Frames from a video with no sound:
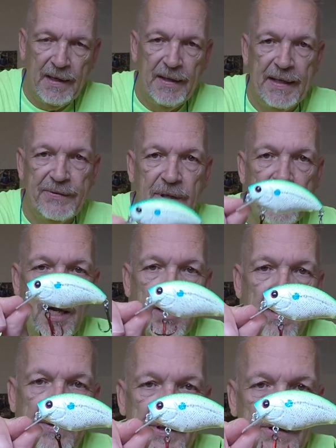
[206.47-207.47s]
That's the
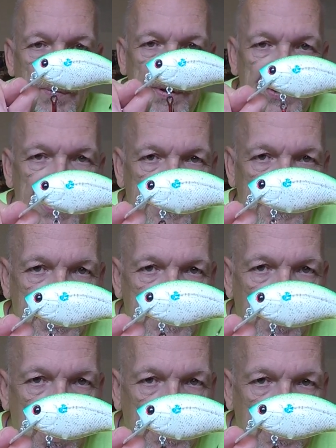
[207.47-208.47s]
color on this one, Citrus
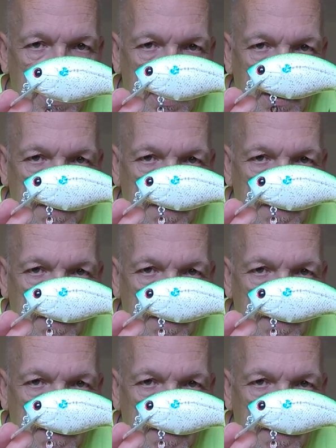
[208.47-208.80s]
Sparkle.